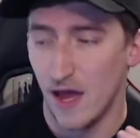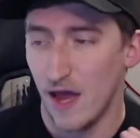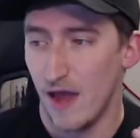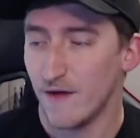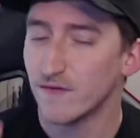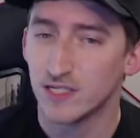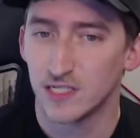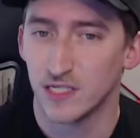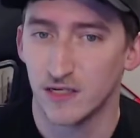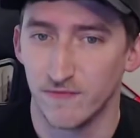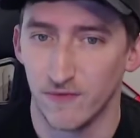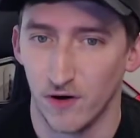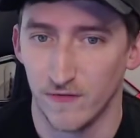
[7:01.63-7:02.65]
Every scene
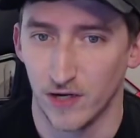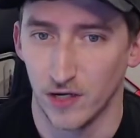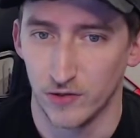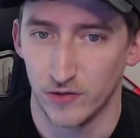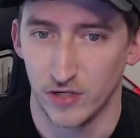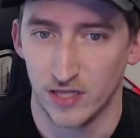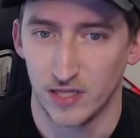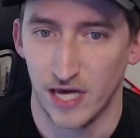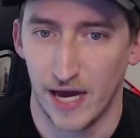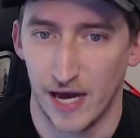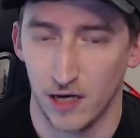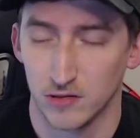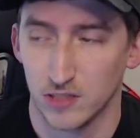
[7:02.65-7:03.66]
involving underneath the
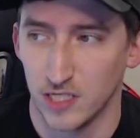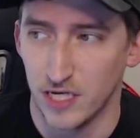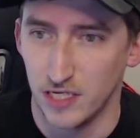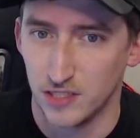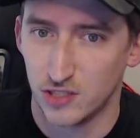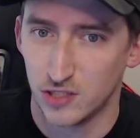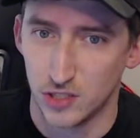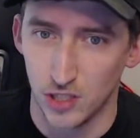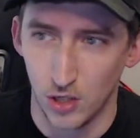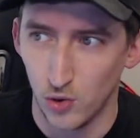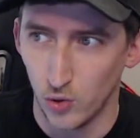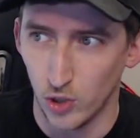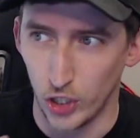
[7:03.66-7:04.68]
house is
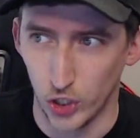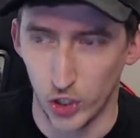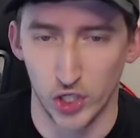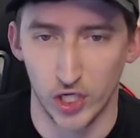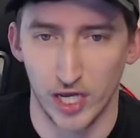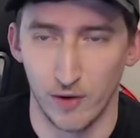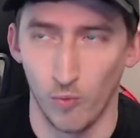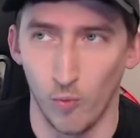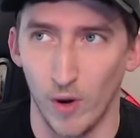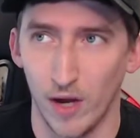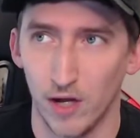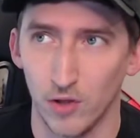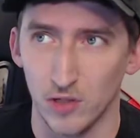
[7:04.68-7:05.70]
so good and
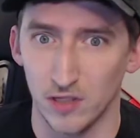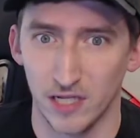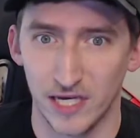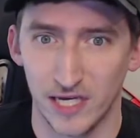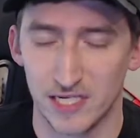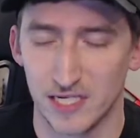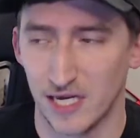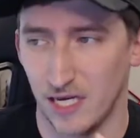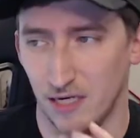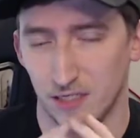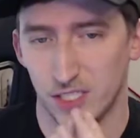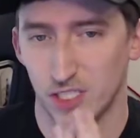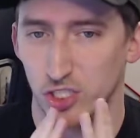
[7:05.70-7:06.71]
well lit
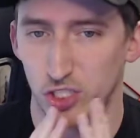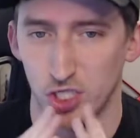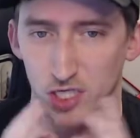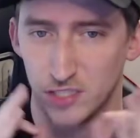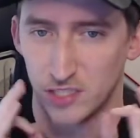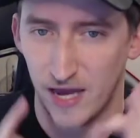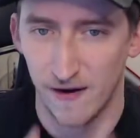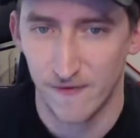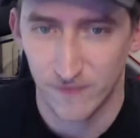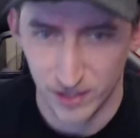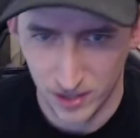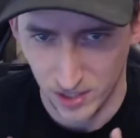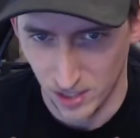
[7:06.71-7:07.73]
and just
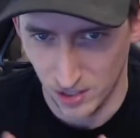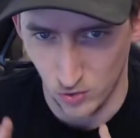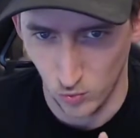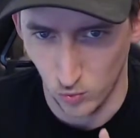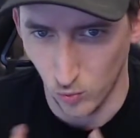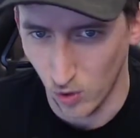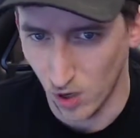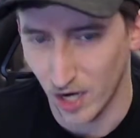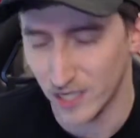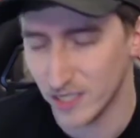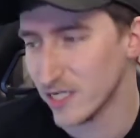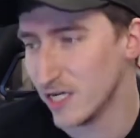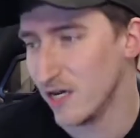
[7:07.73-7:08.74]
everything you
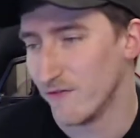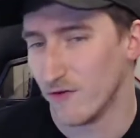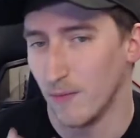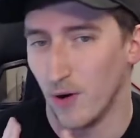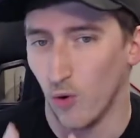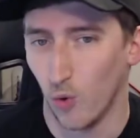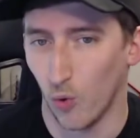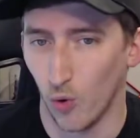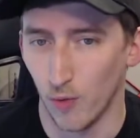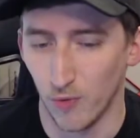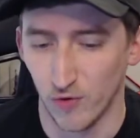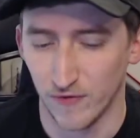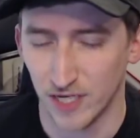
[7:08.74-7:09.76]
want from a
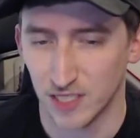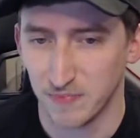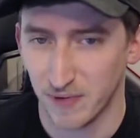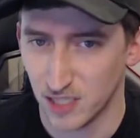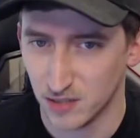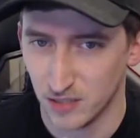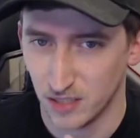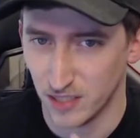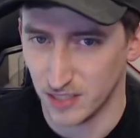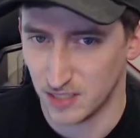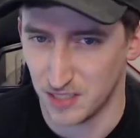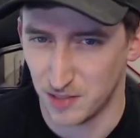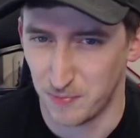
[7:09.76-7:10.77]
horror movie, especially the
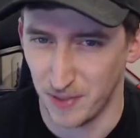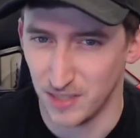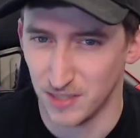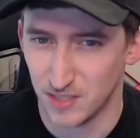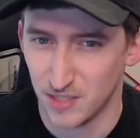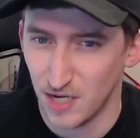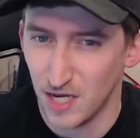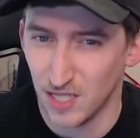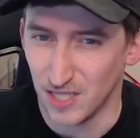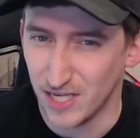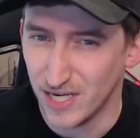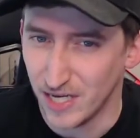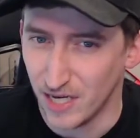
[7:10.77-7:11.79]
suspense
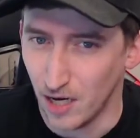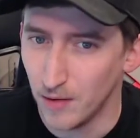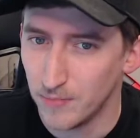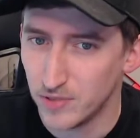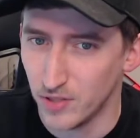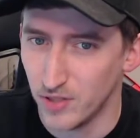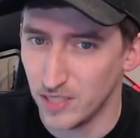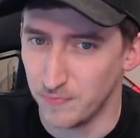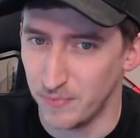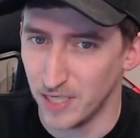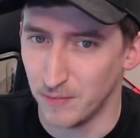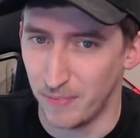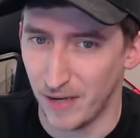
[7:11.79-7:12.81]
leading up to these
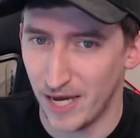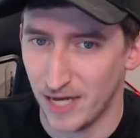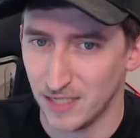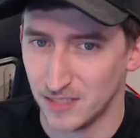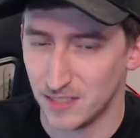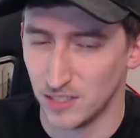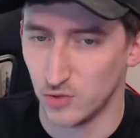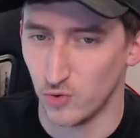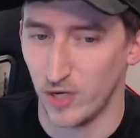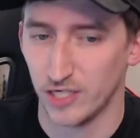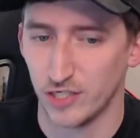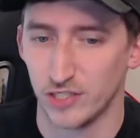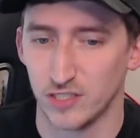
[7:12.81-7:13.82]
big bad
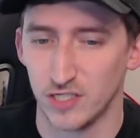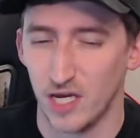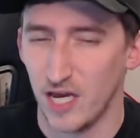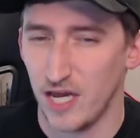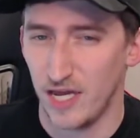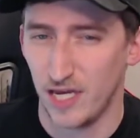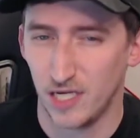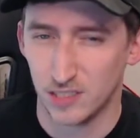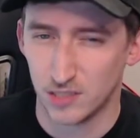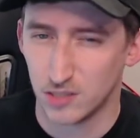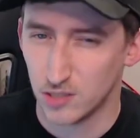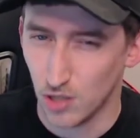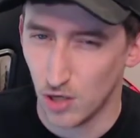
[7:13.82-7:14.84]
situations. It's
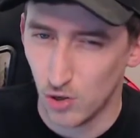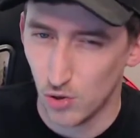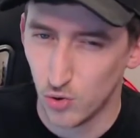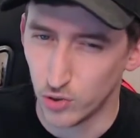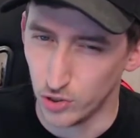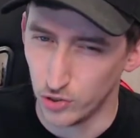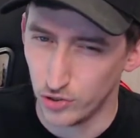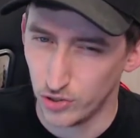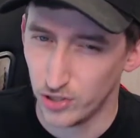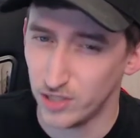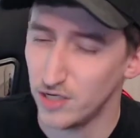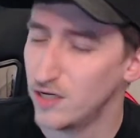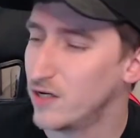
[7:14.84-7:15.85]
so
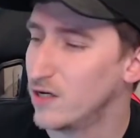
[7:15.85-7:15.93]
good.